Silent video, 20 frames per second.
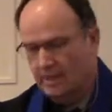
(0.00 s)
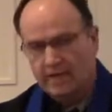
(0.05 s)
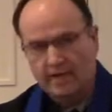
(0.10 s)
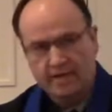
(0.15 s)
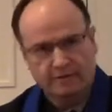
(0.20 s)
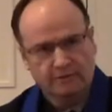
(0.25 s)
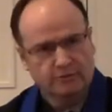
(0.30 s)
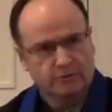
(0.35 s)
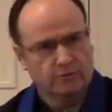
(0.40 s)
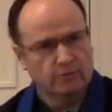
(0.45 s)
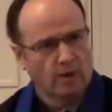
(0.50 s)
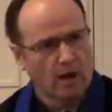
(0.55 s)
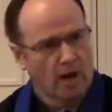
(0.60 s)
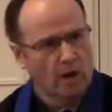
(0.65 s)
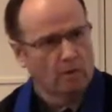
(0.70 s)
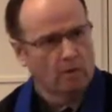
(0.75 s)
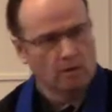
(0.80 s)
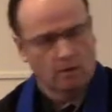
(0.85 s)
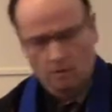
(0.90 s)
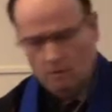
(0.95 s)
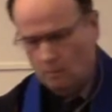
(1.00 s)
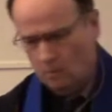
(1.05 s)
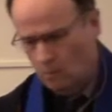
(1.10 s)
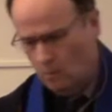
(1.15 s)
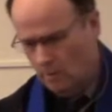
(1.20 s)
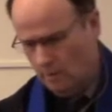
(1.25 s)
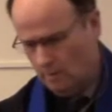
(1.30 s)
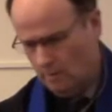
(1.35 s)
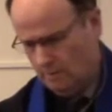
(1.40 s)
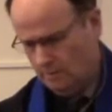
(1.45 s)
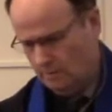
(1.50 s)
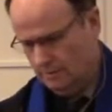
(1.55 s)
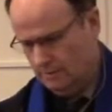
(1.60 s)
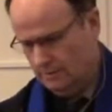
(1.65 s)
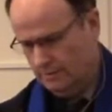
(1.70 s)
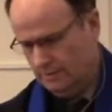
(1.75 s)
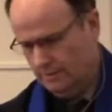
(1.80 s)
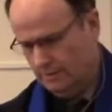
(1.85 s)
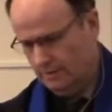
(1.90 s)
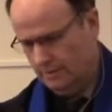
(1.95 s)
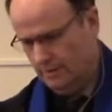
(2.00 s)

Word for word: into our words.